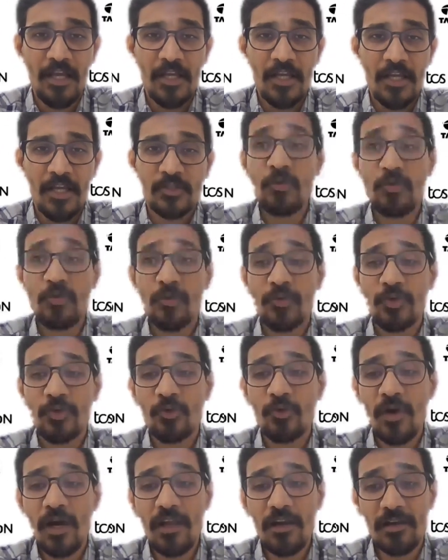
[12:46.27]
So
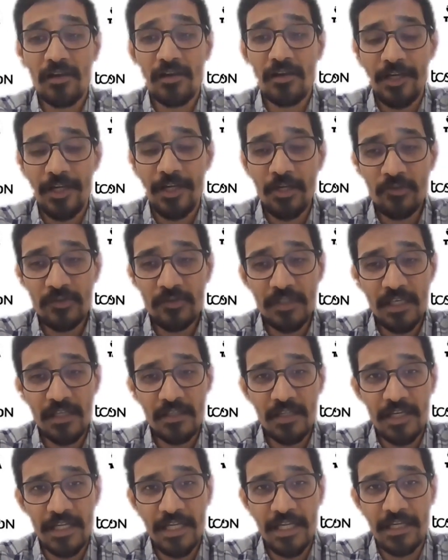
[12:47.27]
you are
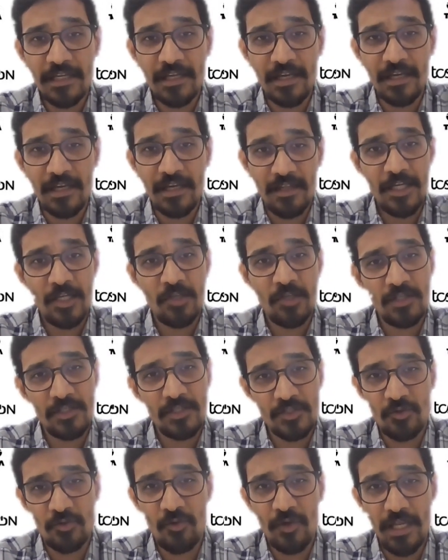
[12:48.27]
reducing the data that you are
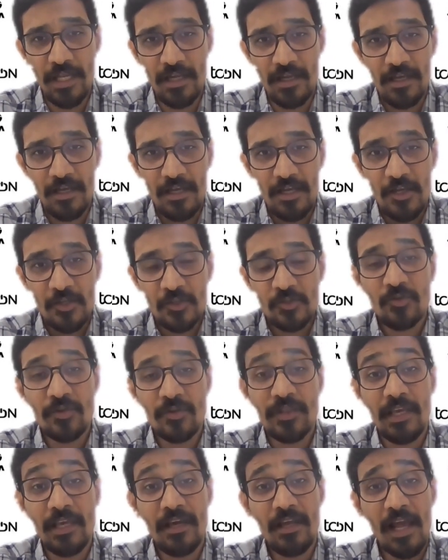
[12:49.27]
storing. So
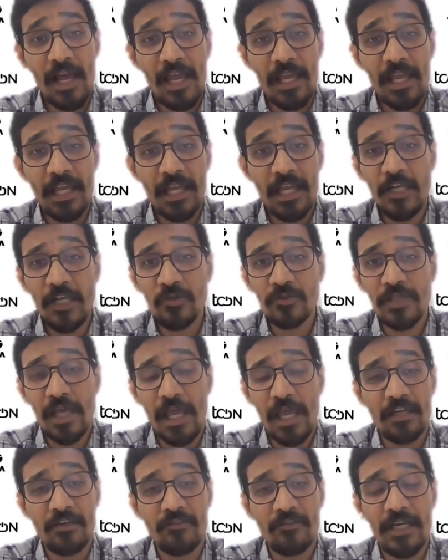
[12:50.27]
their eigenvalues,
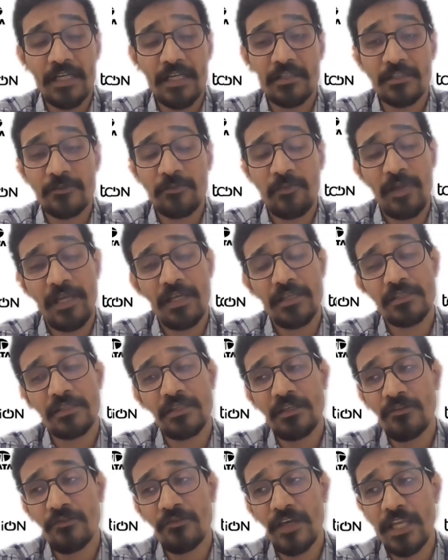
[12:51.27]
eigenvectors plays
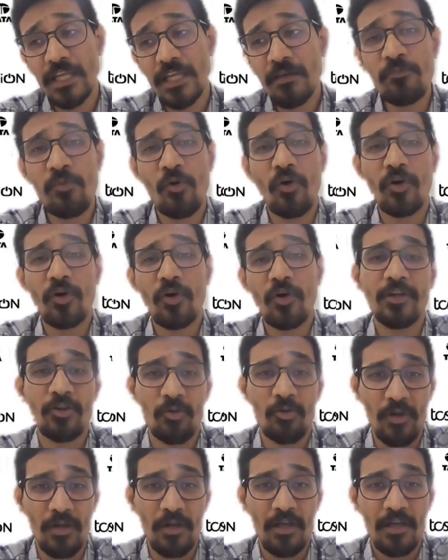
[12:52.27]
a very important
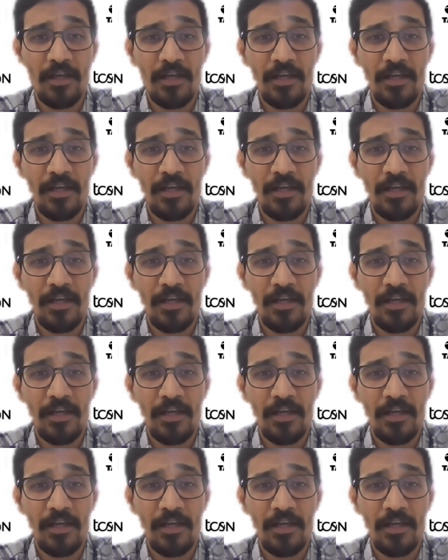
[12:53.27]
role.